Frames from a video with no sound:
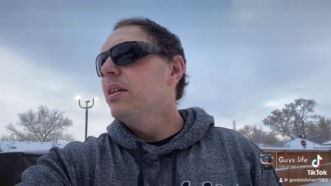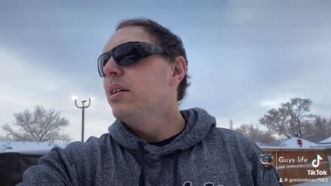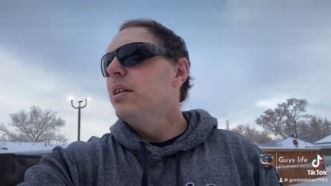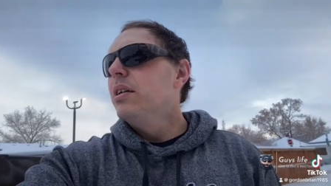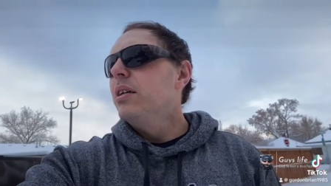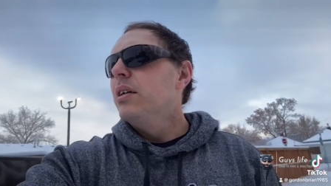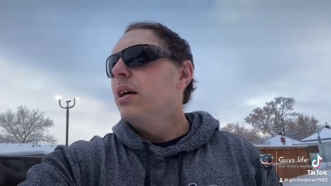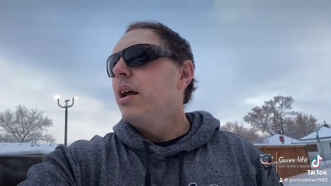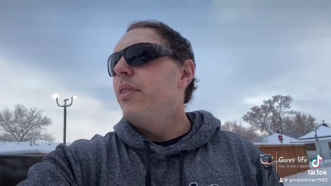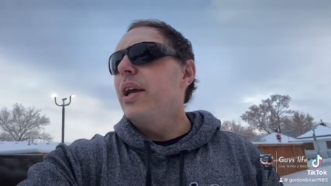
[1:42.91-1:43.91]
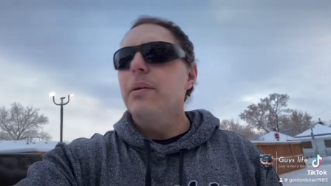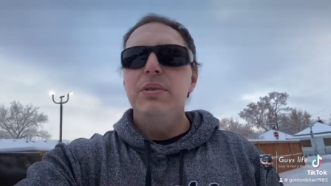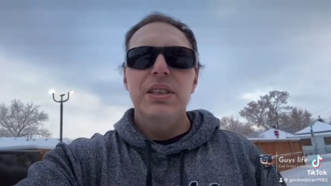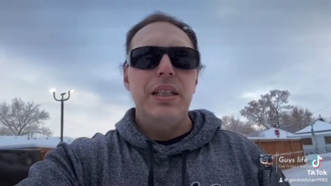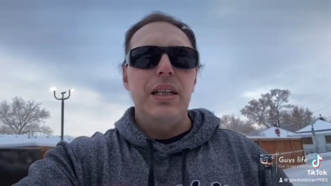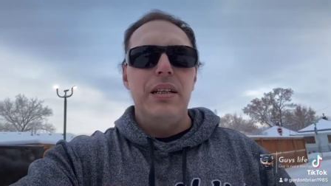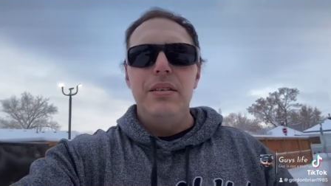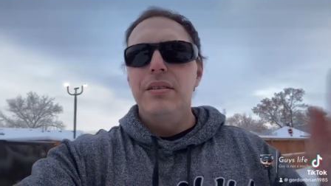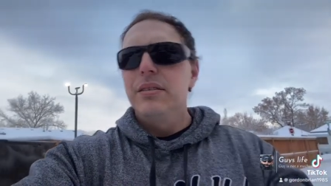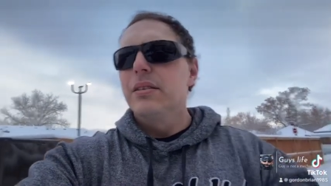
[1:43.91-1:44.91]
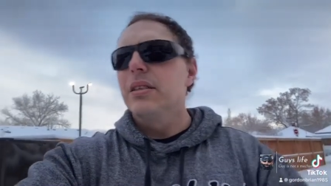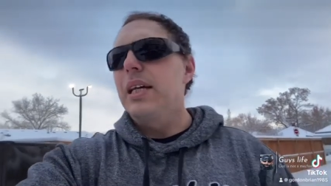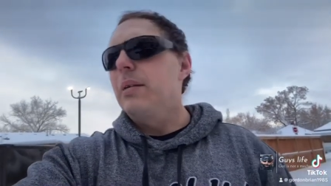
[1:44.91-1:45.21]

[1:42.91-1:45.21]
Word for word: Well, I was just gonna tell him. I think him. I'm just gonna let